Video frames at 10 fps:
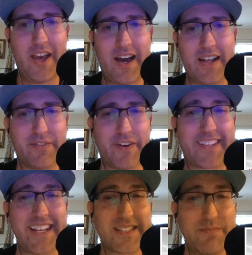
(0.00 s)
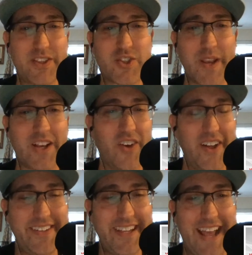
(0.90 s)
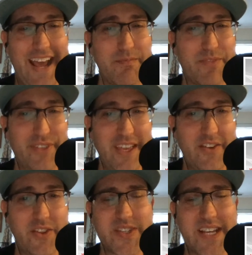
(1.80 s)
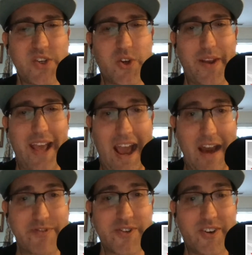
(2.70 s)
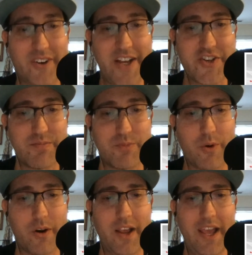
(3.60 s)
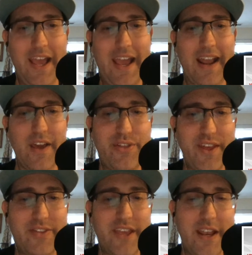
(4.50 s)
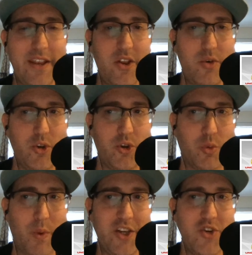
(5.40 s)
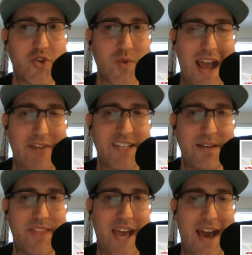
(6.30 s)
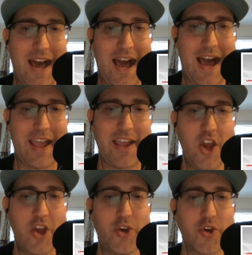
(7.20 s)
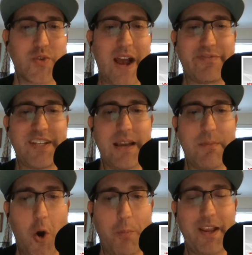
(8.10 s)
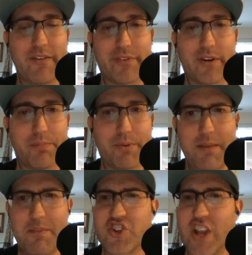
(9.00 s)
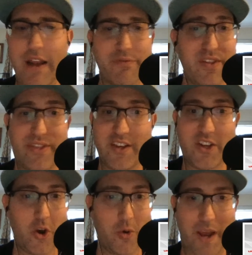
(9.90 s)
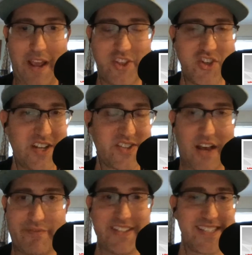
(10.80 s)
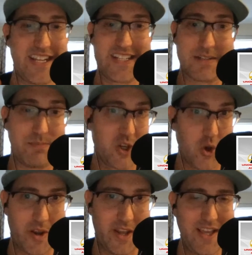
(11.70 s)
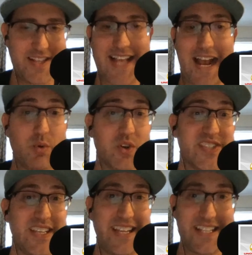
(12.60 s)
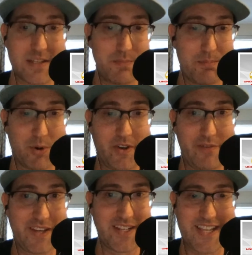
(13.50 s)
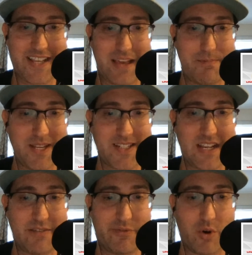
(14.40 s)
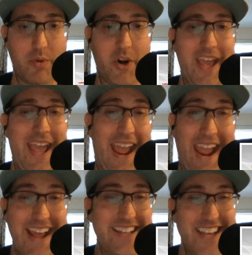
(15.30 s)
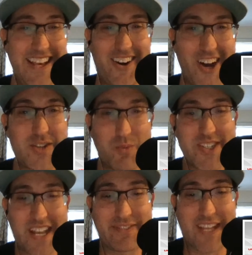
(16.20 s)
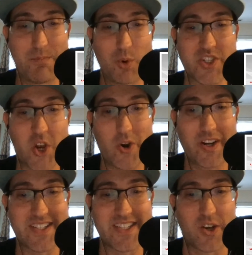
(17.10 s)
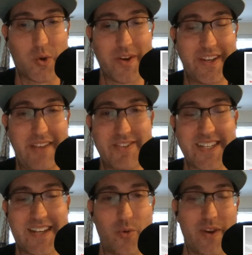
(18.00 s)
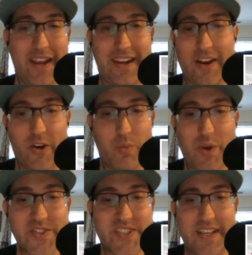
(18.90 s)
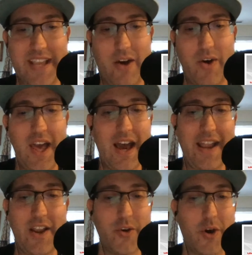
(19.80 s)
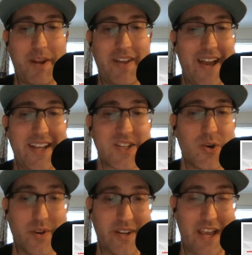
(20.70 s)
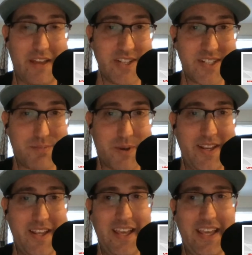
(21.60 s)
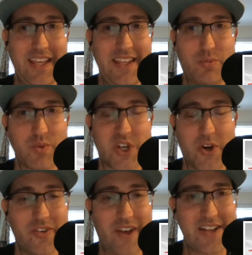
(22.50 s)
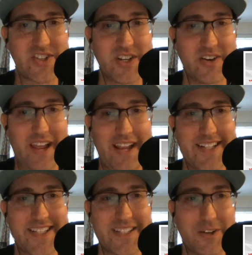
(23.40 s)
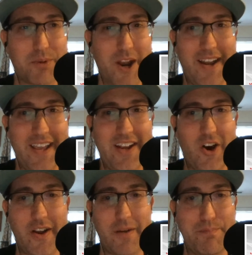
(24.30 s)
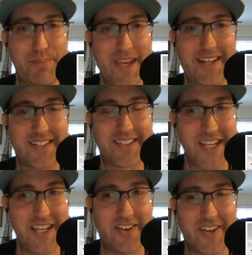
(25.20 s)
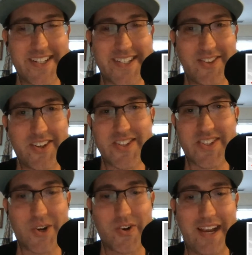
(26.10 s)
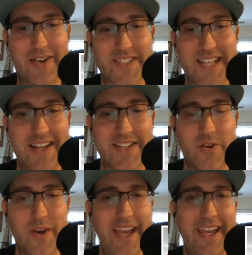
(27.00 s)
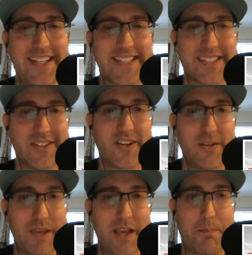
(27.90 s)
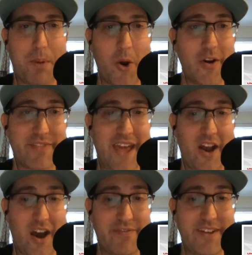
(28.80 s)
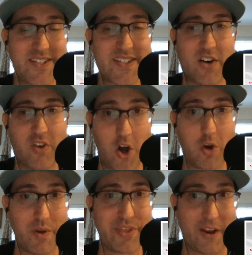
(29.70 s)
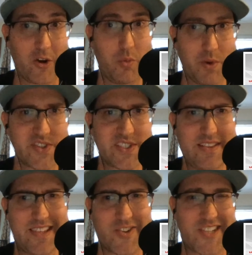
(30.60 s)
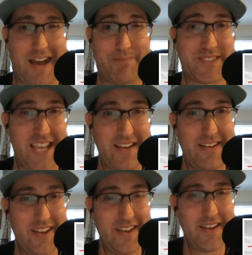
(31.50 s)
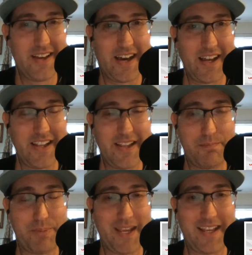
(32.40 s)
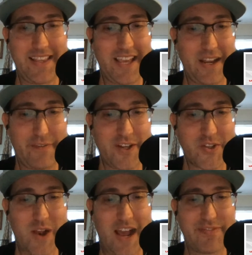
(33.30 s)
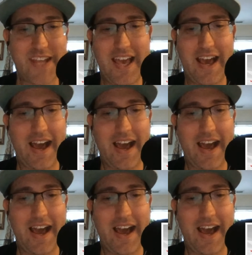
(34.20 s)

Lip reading: Devontae Smith, Drake London, Adam Thielen. Those guys are going after Elijah Moore, and I think that when you draft him that high, you're drafting him hoping for pretty much everything to go right. The Jets offense needs to be good. Zach Wilson needs to be prolific and take that big step forward. And Elijah Moore's going to have to get more targets than Corey Davis and Garrett Wilson. Now, I know nobody likes Corey Davis, but he was hurt last year and is still brought in on a big deal and is still going to start outside. So he's still going to be a part of that offense along with Garrett Wilson, their top 10 pick in the NFL draft.